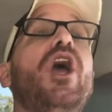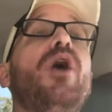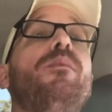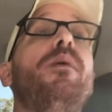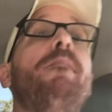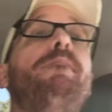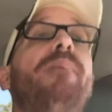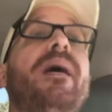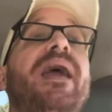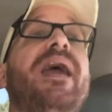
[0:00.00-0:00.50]

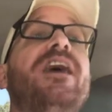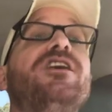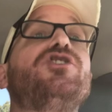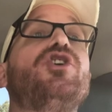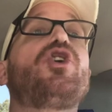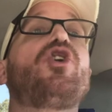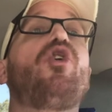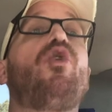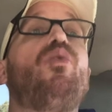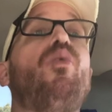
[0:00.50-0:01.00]
And human
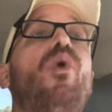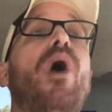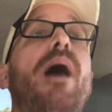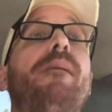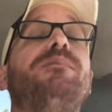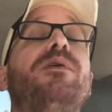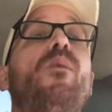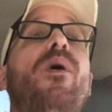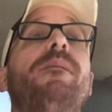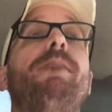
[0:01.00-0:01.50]
beings are
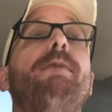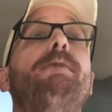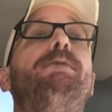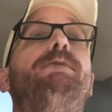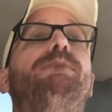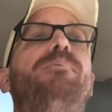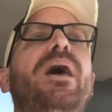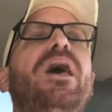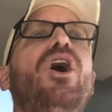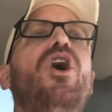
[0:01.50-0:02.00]
corrupt. And
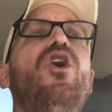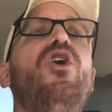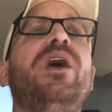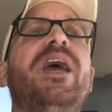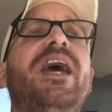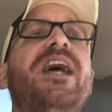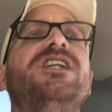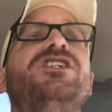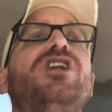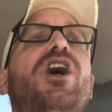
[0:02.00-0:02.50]
when
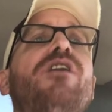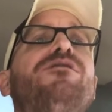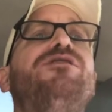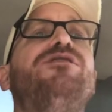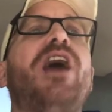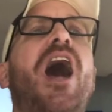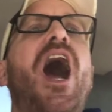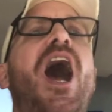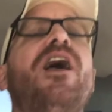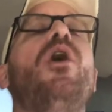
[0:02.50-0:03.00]

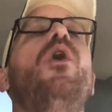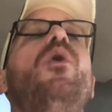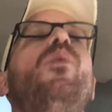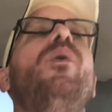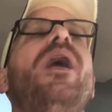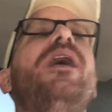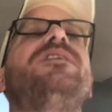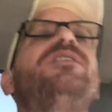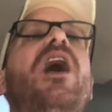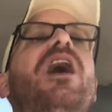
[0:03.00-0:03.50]
billions of
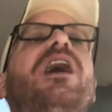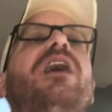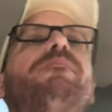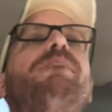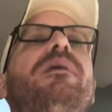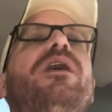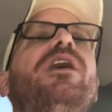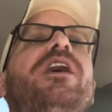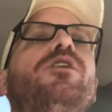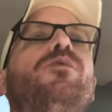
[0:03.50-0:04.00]
dollars, we're not
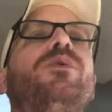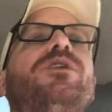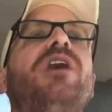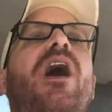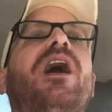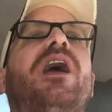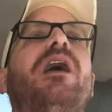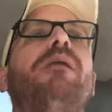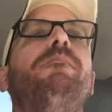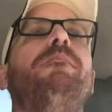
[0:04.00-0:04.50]
talking
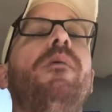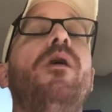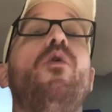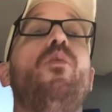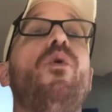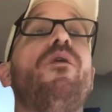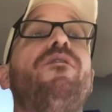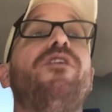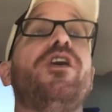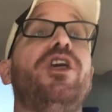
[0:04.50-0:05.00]
millions, we're talking,
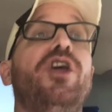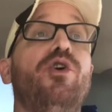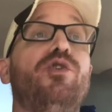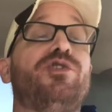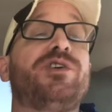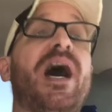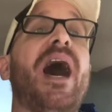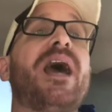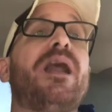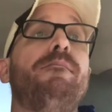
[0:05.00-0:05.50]
well,
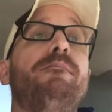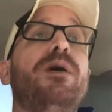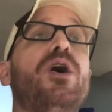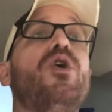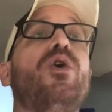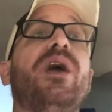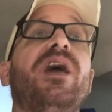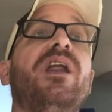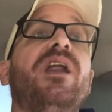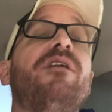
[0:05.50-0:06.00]
for
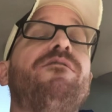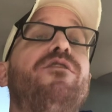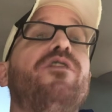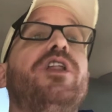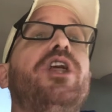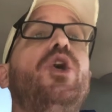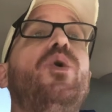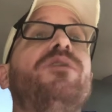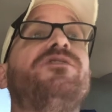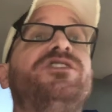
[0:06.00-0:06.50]
USADA, $1
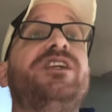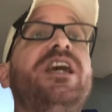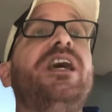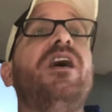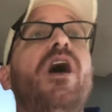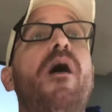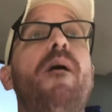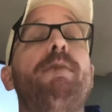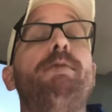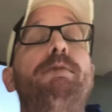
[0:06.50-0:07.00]
million, and for the
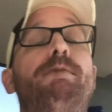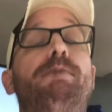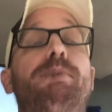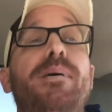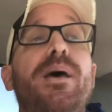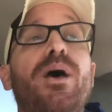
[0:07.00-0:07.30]
UFC,